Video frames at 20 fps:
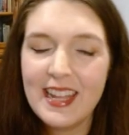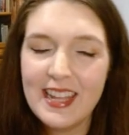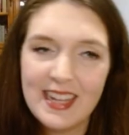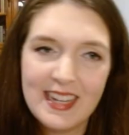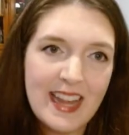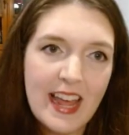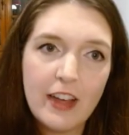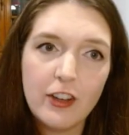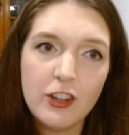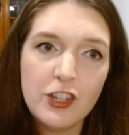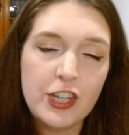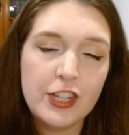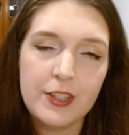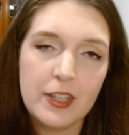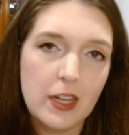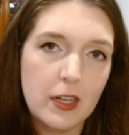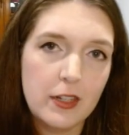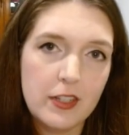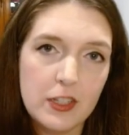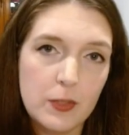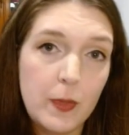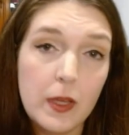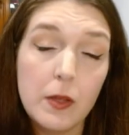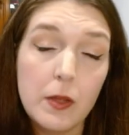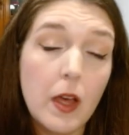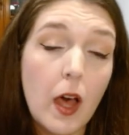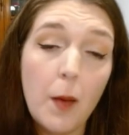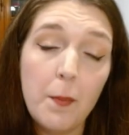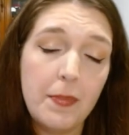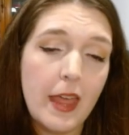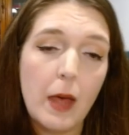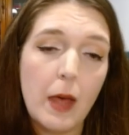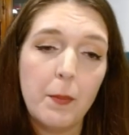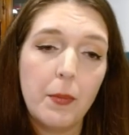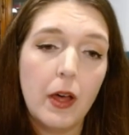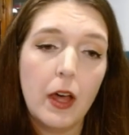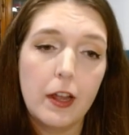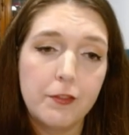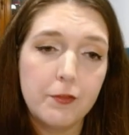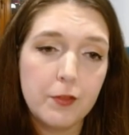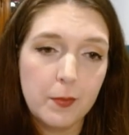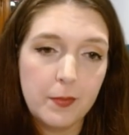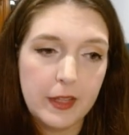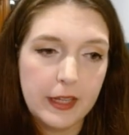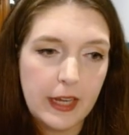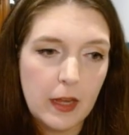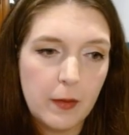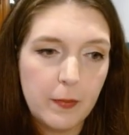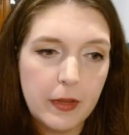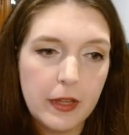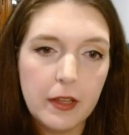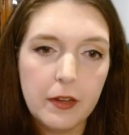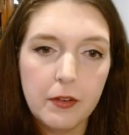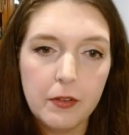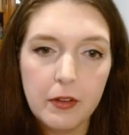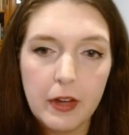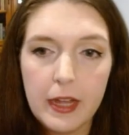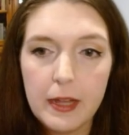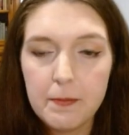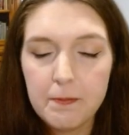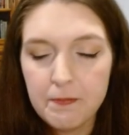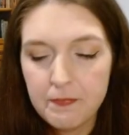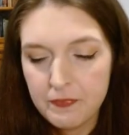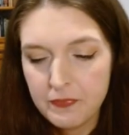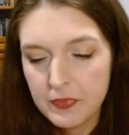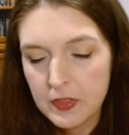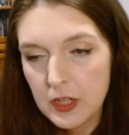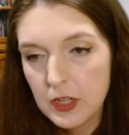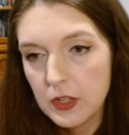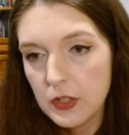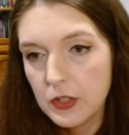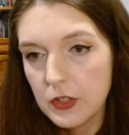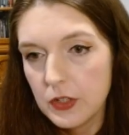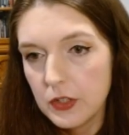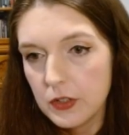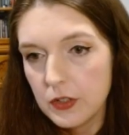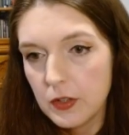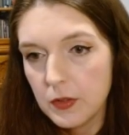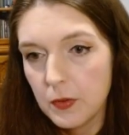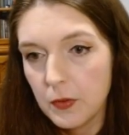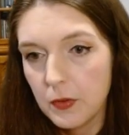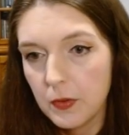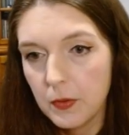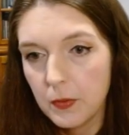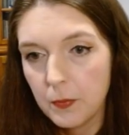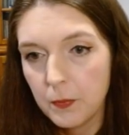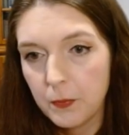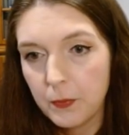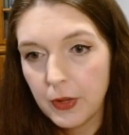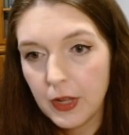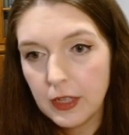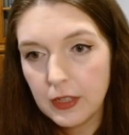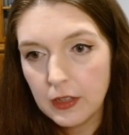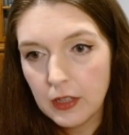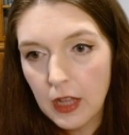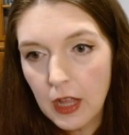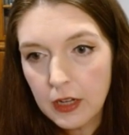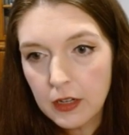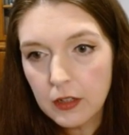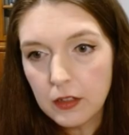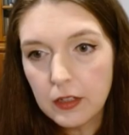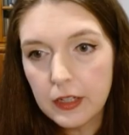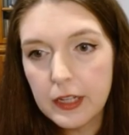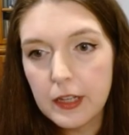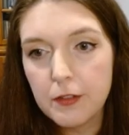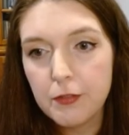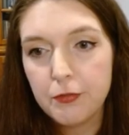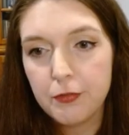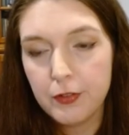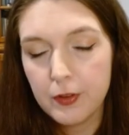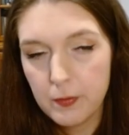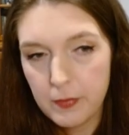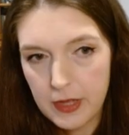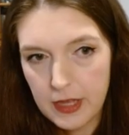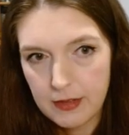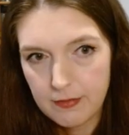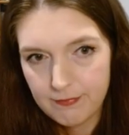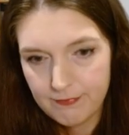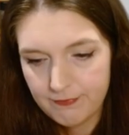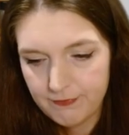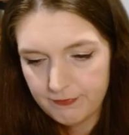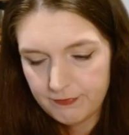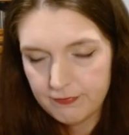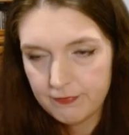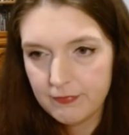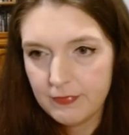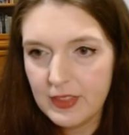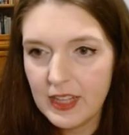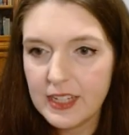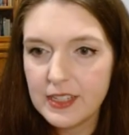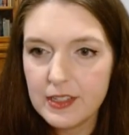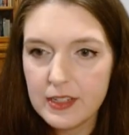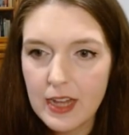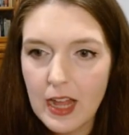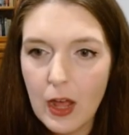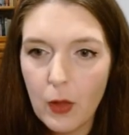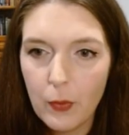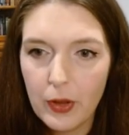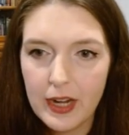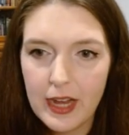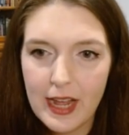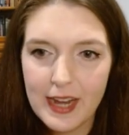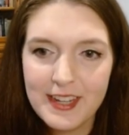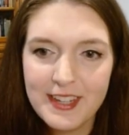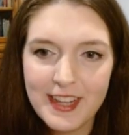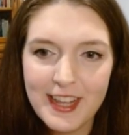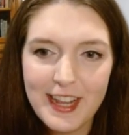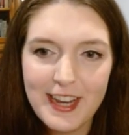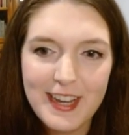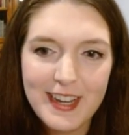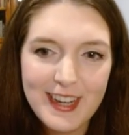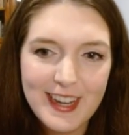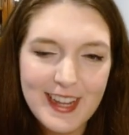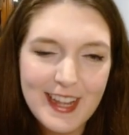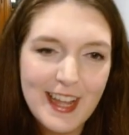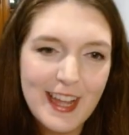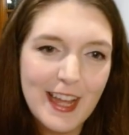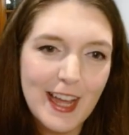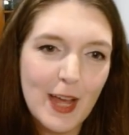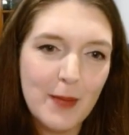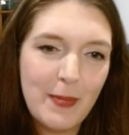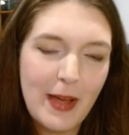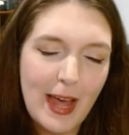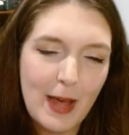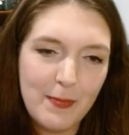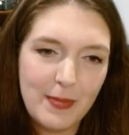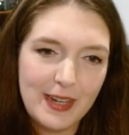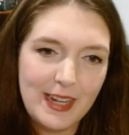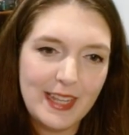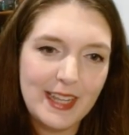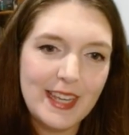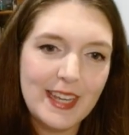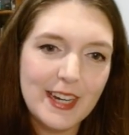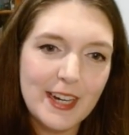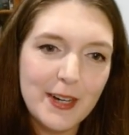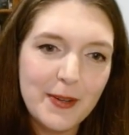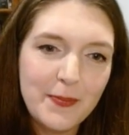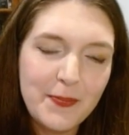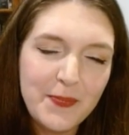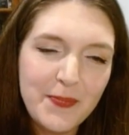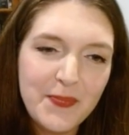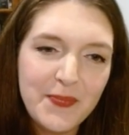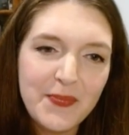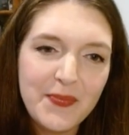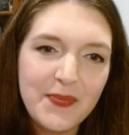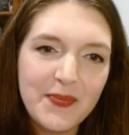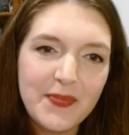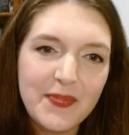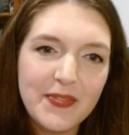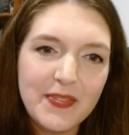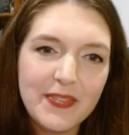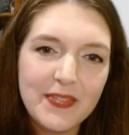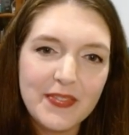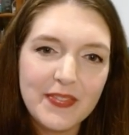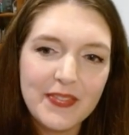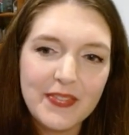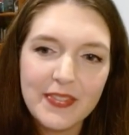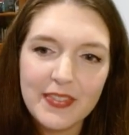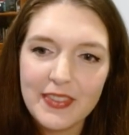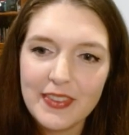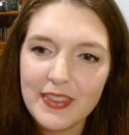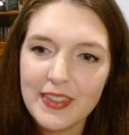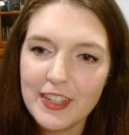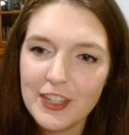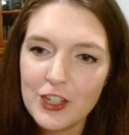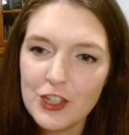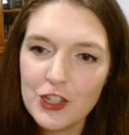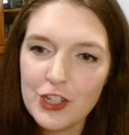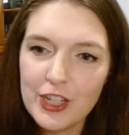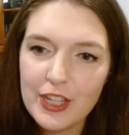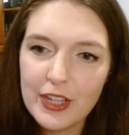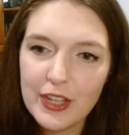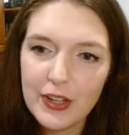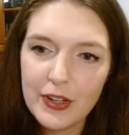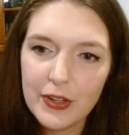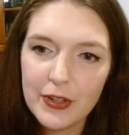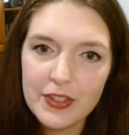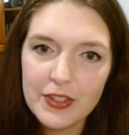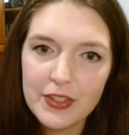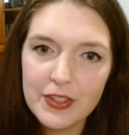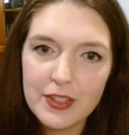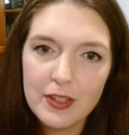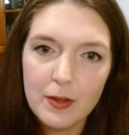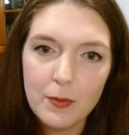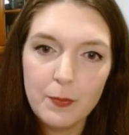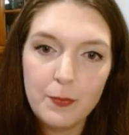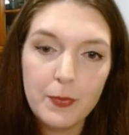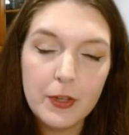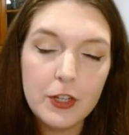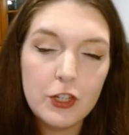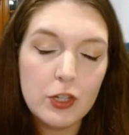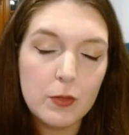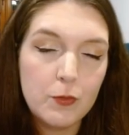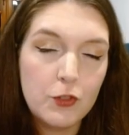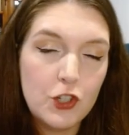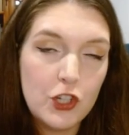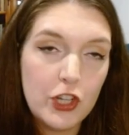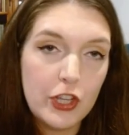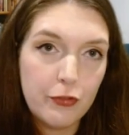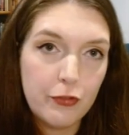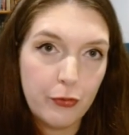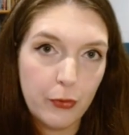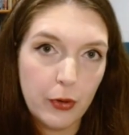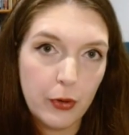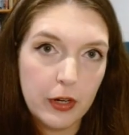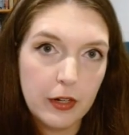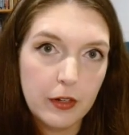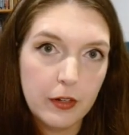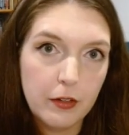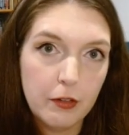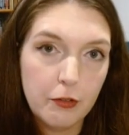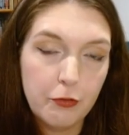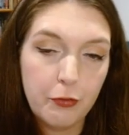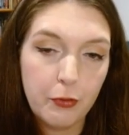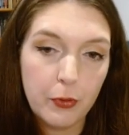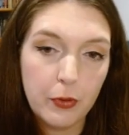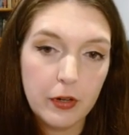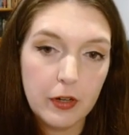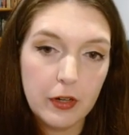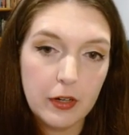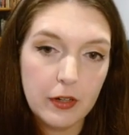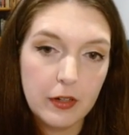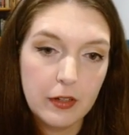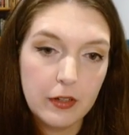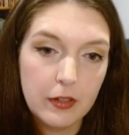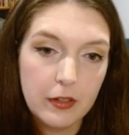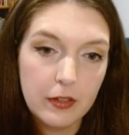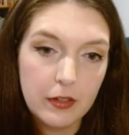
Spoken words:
now she's going to dispute up that pawn from the gambit, right? But luckily for me, that's not what ended up happening here. She goes bishop g4 for